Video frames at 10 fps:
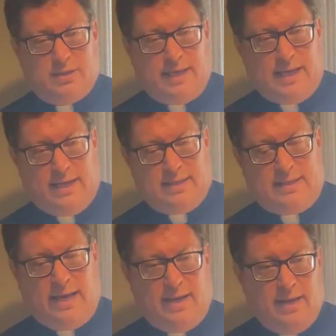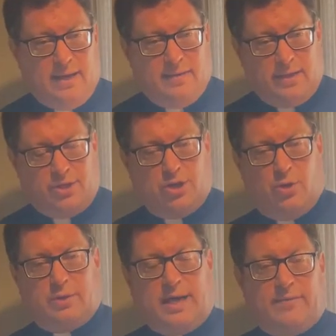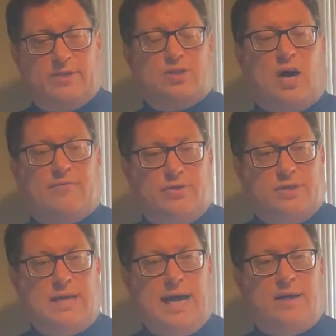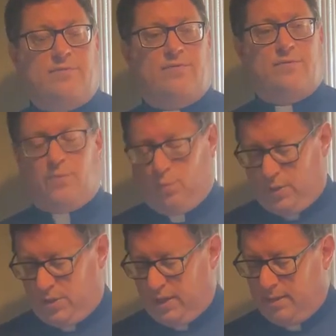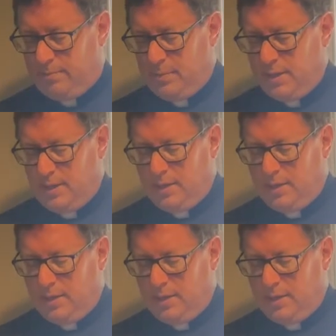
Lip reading: They kind of say this showed kind of a softer side with him,